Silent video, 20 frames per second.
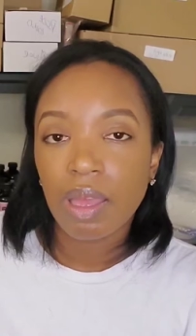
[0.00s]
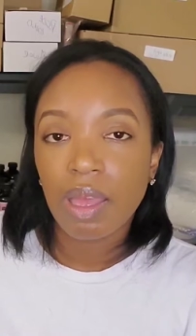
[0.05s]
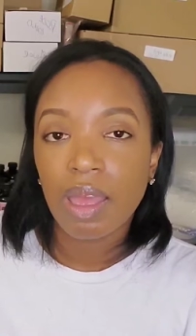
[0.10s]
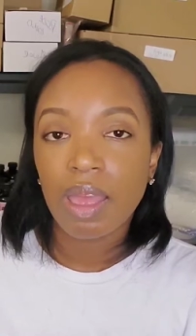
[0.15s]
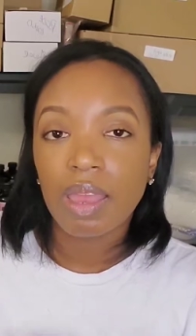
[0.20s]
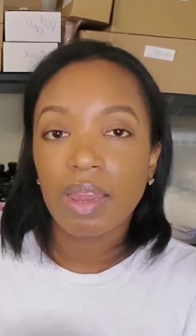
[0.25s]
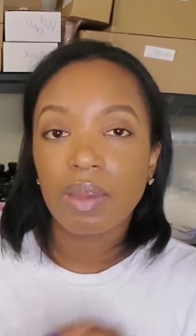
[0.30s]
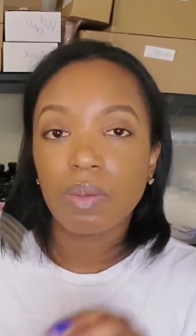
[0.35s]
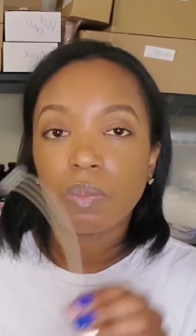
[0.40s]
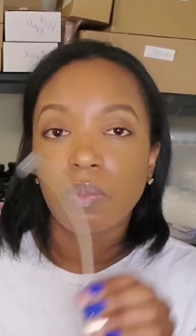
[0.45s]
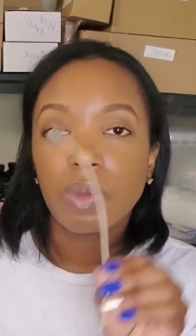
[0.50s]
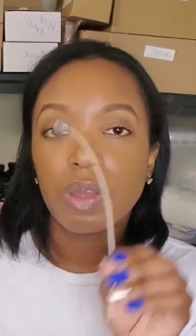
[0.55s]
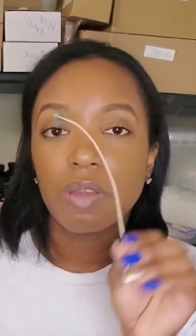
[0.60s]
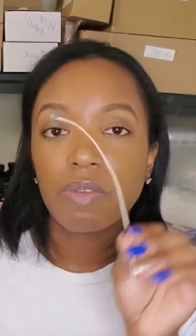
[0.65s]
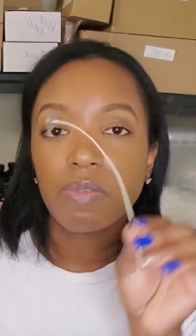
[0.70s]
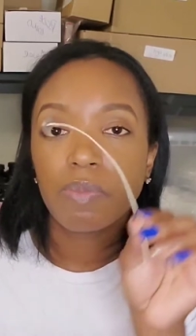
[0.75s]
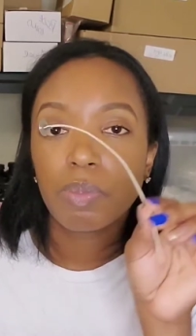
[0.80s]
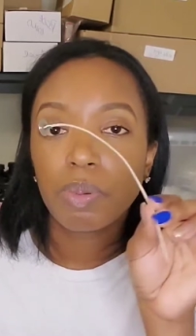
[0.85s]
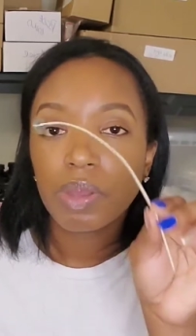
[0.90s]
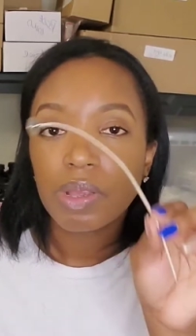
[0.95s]
And
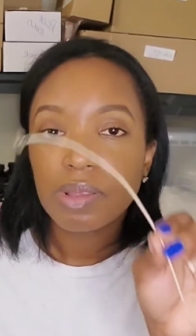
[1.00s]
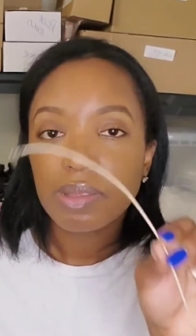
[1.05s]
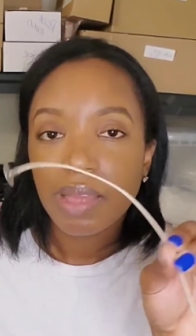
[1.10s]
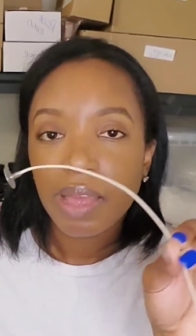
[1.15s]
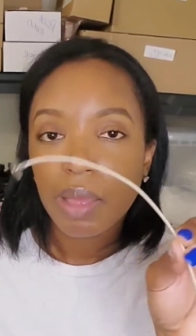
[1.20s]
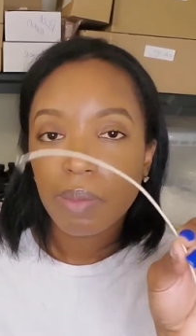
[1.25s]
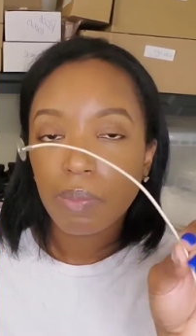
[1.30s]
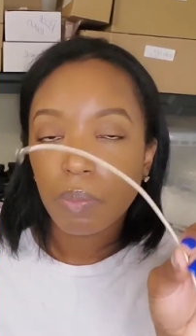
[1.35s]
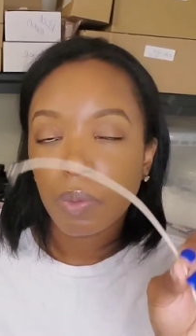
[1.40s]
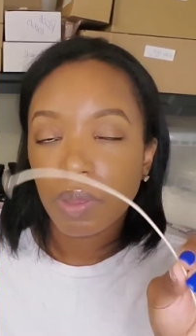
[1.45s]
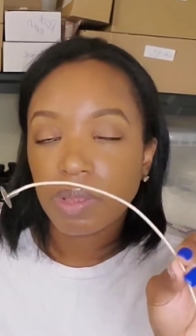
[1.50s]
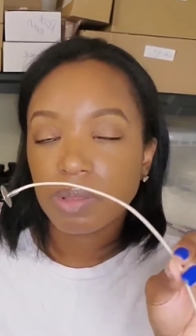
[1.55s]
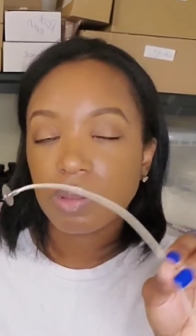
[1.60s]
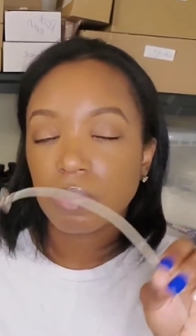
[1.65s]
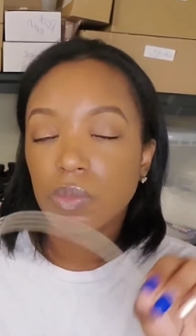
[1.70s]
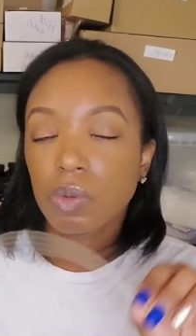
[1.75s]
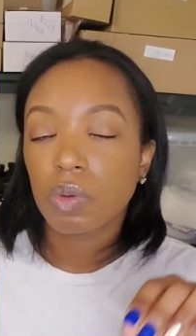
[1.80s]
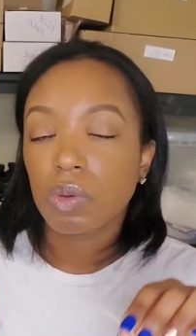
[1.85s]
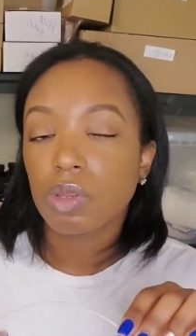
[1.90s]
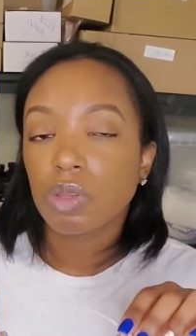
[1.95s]
with pre-tabbed wicks, I'm
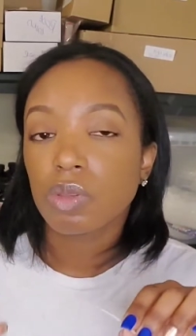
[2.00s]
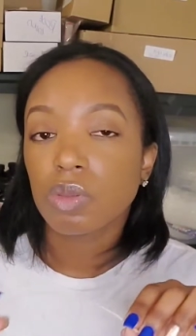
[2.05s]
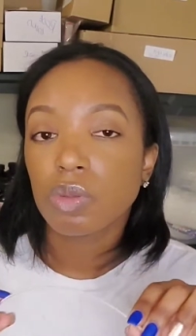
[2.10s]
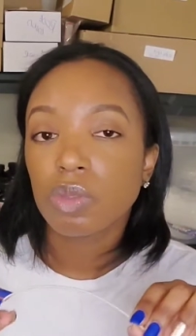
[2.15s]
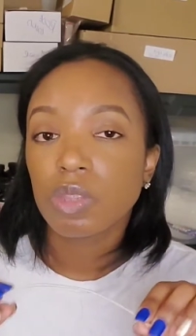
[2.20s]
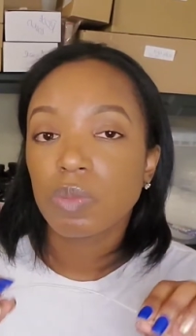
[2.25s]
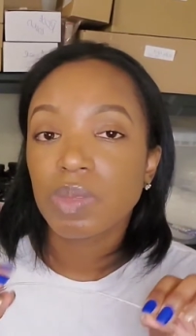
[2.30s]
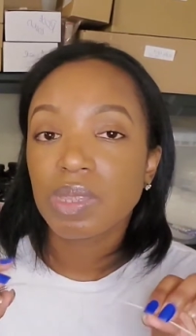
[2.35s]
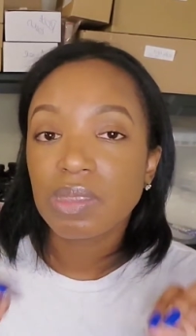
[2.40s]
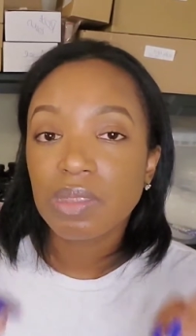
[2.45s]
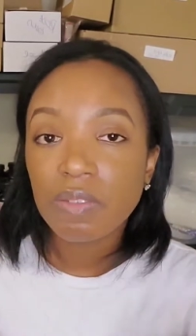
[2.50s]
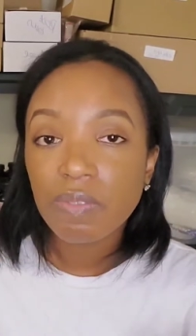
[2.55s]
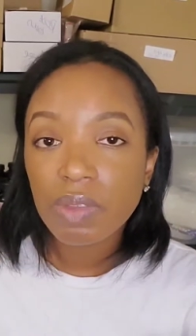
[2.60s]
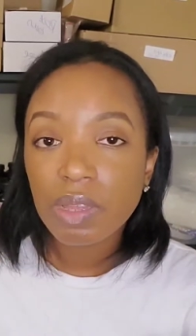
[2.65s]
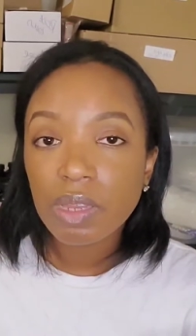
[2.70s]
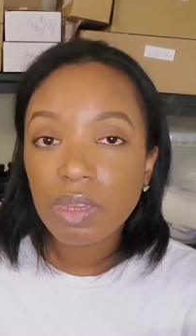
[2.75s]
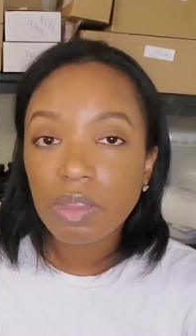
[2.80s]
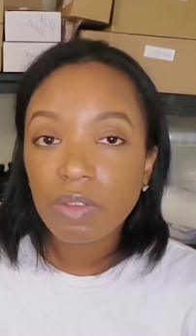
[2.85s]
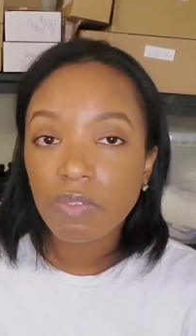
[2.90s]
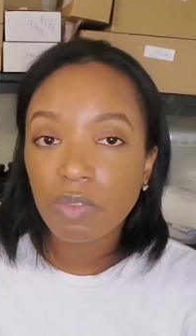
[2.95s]
going to
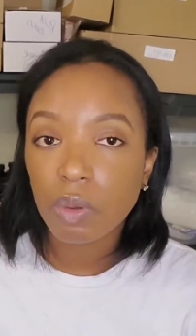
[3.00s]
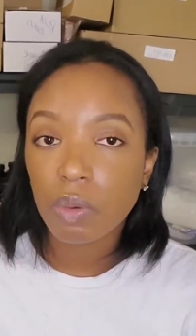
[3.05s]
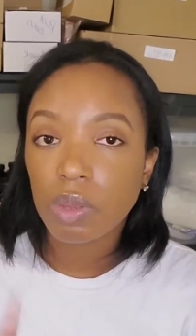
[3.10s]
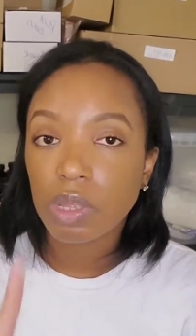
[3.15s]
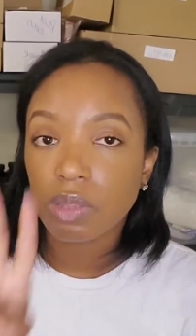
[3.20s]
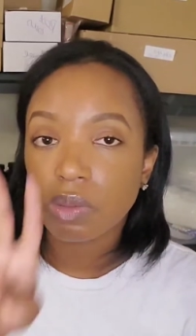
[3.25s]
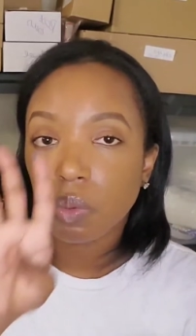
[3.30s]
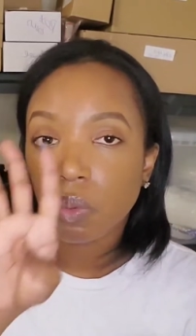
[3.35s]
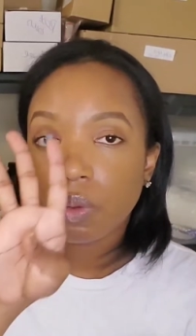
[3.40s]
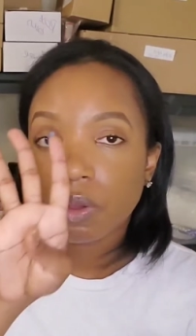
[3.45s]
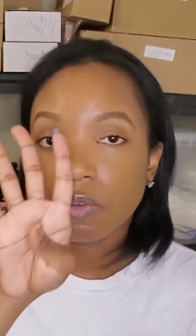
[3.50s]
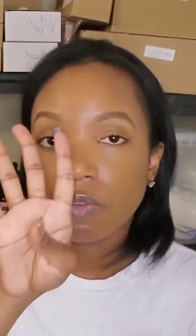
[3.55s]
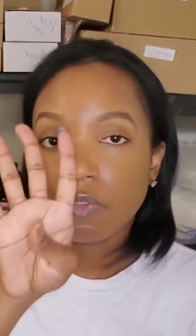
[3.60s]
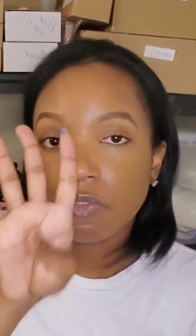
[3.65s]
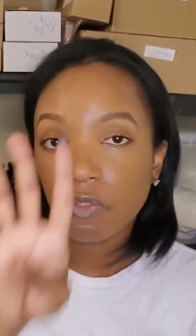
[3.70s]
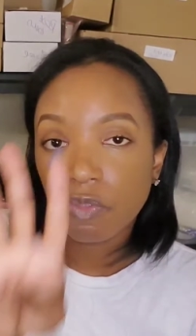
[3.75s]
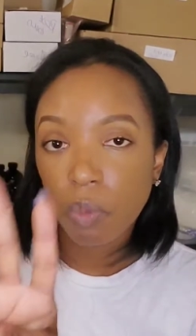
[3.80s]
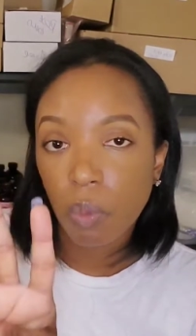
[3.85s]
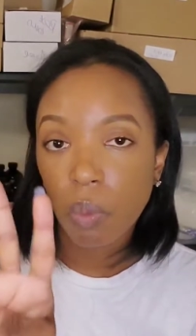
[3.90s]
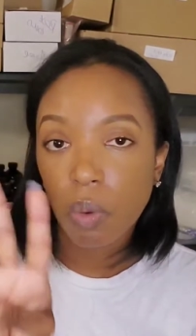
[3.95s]
specifically focus on
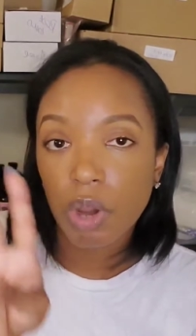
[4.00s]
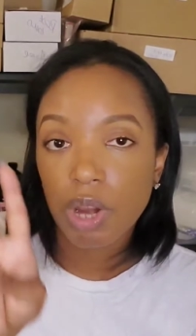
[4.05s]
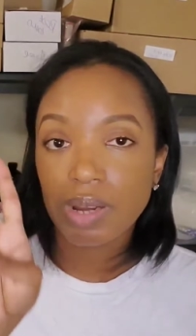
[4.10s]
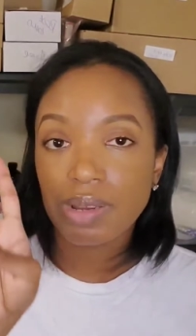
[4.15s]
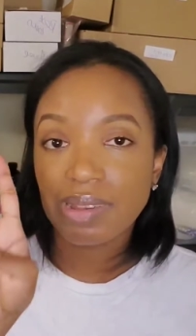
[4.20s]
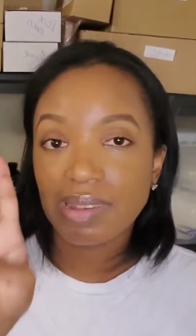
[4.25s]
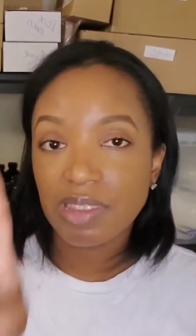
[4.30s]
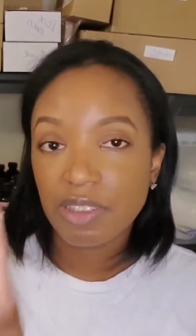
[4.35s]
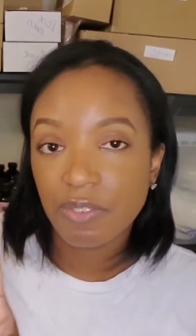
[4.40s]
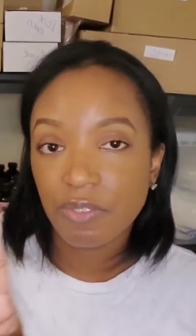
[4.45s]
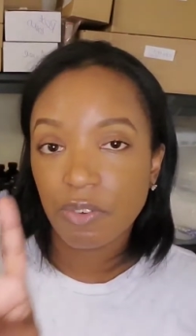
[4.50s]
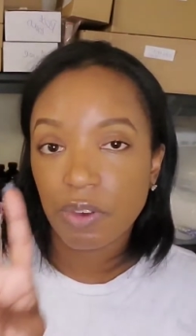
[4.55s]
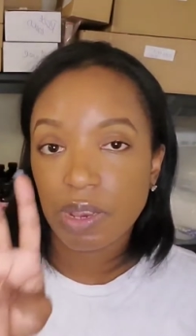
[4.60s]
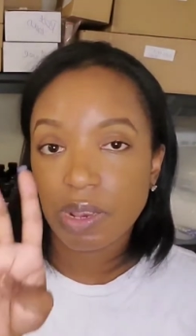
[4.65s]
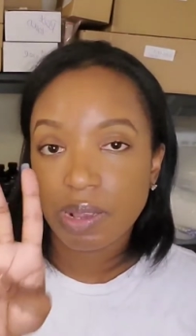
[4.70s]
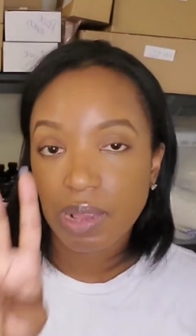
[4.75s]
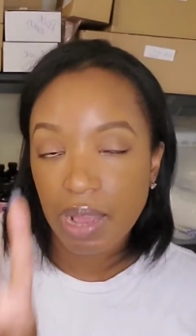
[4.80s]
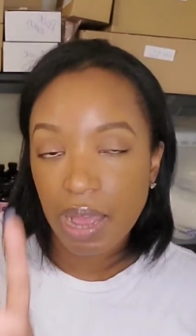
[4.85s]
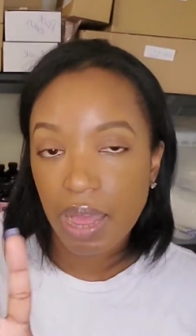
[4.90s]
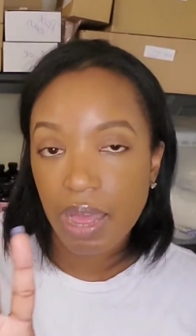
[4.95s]
4
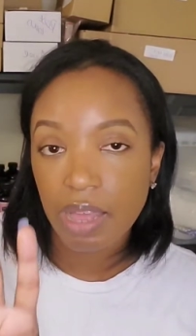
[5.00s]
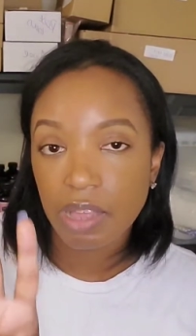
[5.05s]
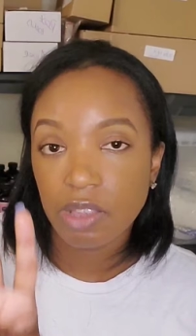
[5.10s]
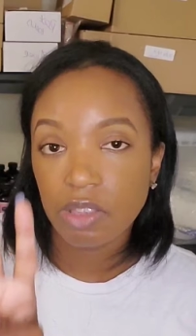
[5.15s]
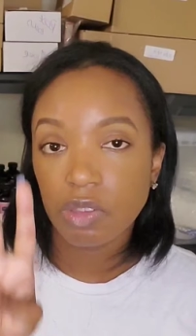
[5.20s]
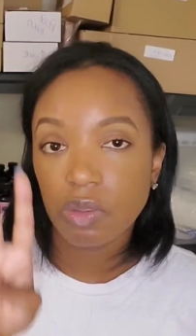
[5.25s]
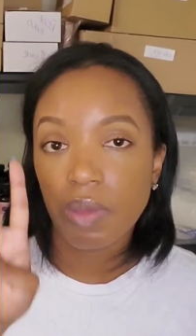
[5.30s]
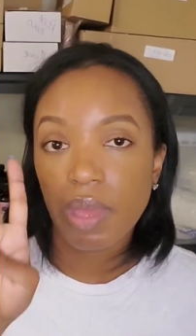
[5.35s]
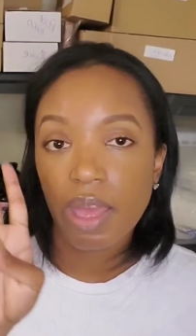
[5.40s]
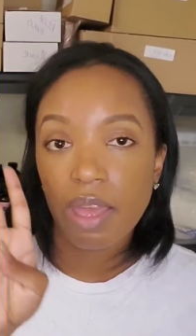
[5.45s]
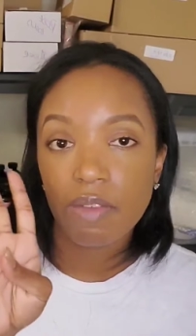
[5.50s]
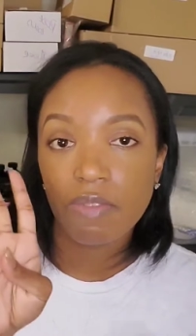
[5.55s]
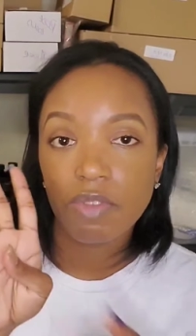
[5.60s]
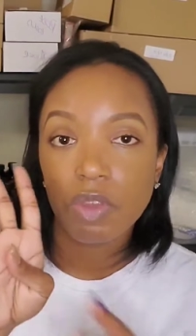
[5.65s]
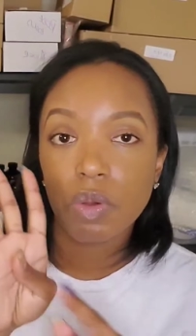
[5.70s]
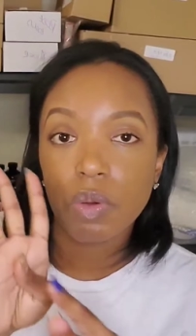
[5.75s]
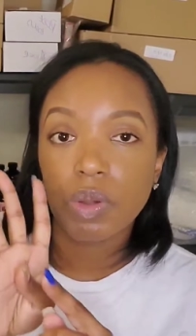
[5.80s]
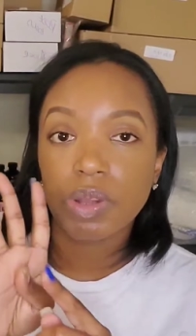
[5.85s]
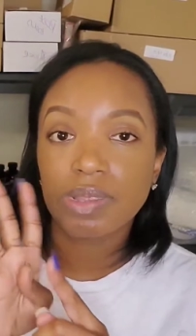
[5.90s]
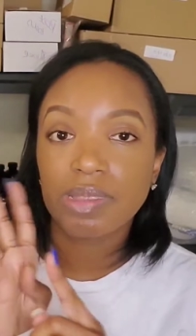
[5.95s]
different kinds. You have
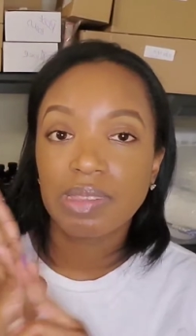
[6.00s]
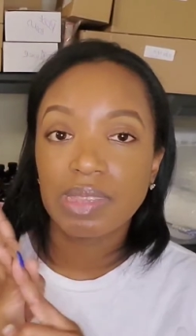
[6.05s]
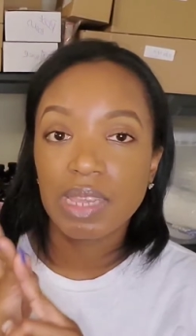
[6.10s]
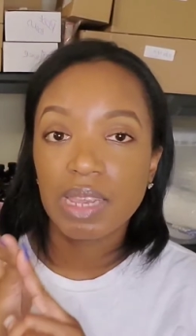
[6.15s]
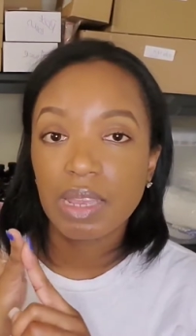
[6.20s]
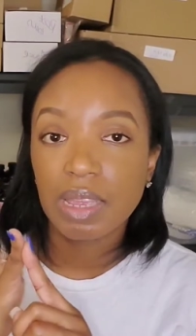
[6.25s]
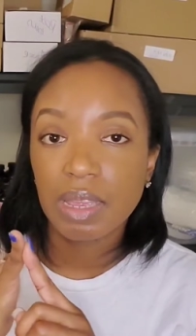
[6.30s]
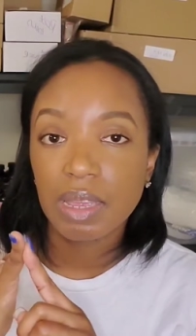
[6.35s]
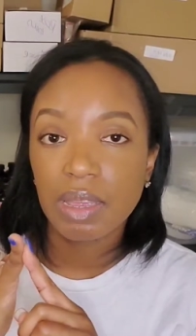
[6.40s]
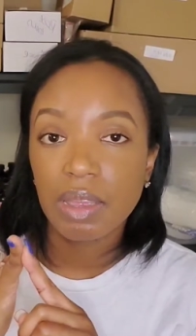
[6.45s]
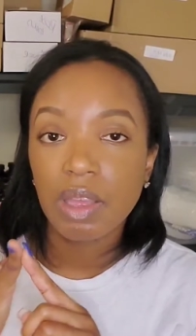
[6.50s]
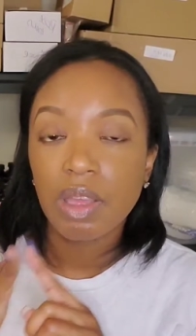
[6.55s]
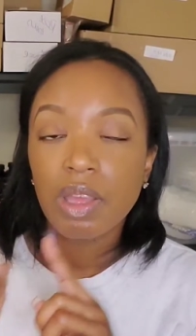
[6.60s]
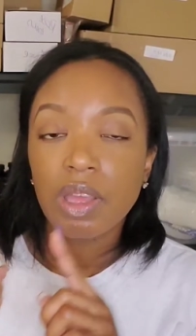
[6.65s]
your CD,